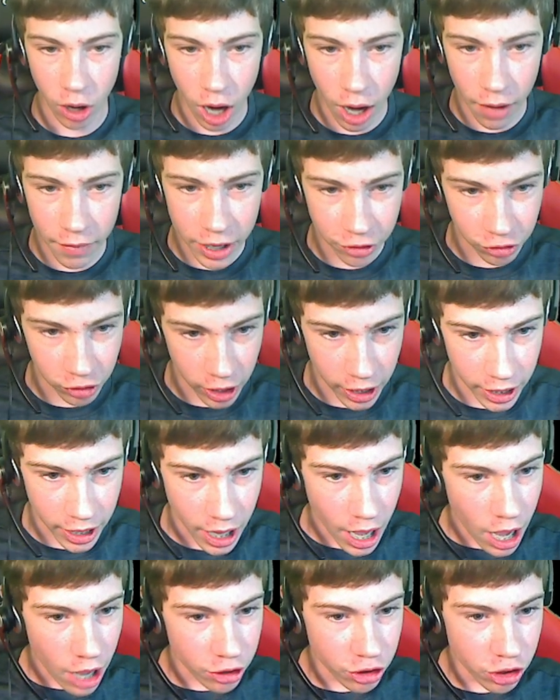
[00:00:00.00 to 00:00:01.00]
Obviously,
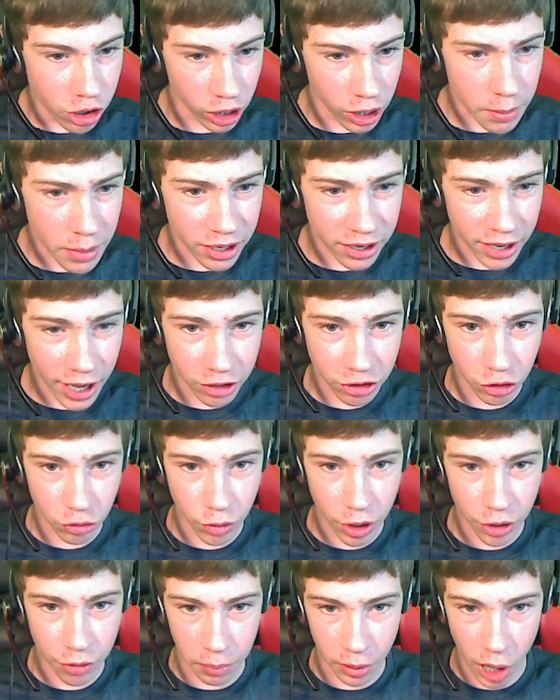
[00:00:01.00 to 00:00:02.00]
due to limitations
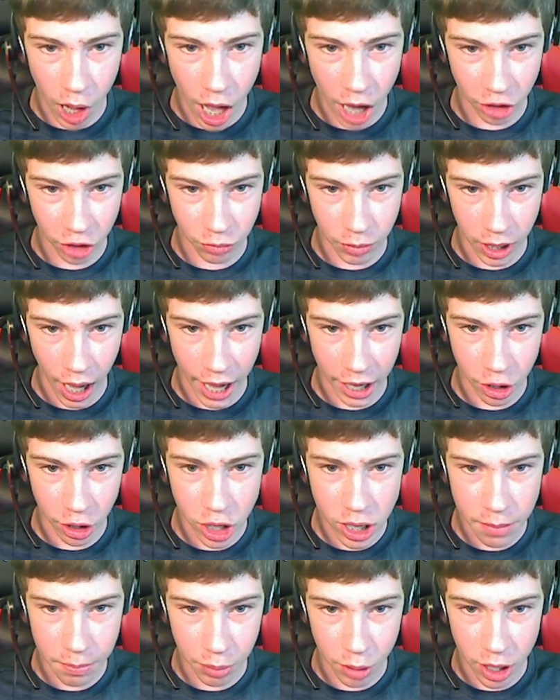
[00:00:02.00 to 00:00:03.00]
with Bloxburg, I
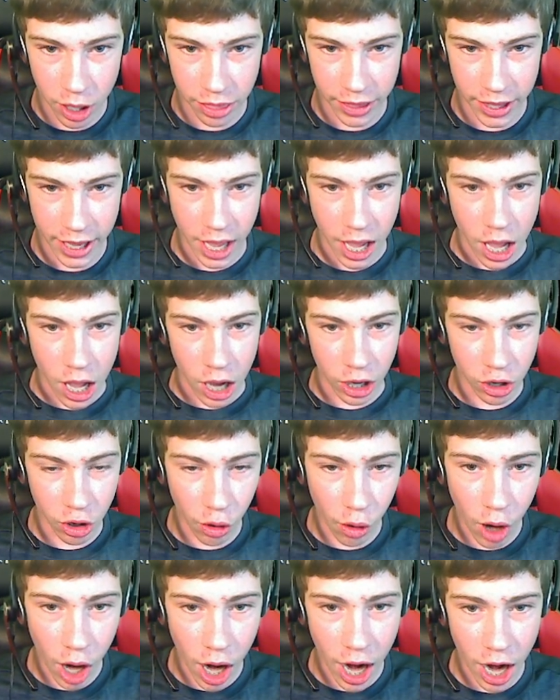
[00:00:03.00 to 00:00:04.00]
couldn't put the
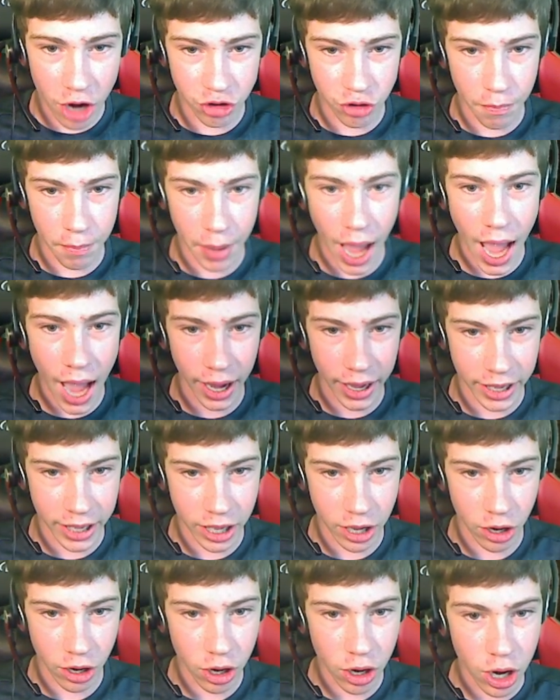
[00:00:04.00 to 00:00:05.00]
garage back
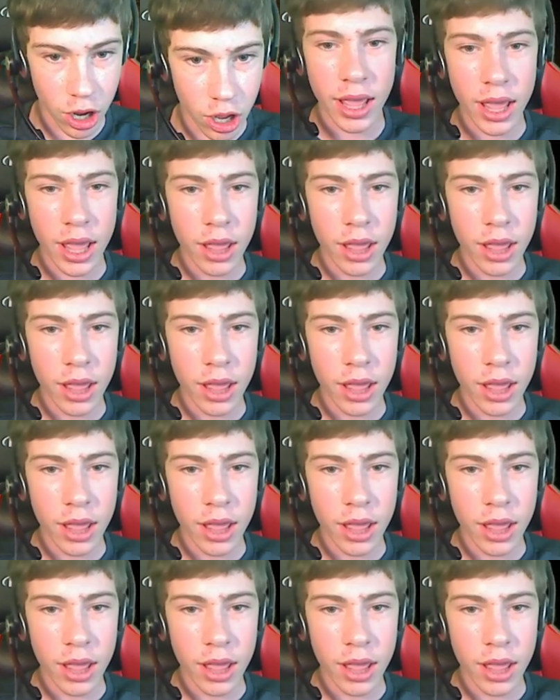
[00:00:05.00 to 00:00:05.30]
here.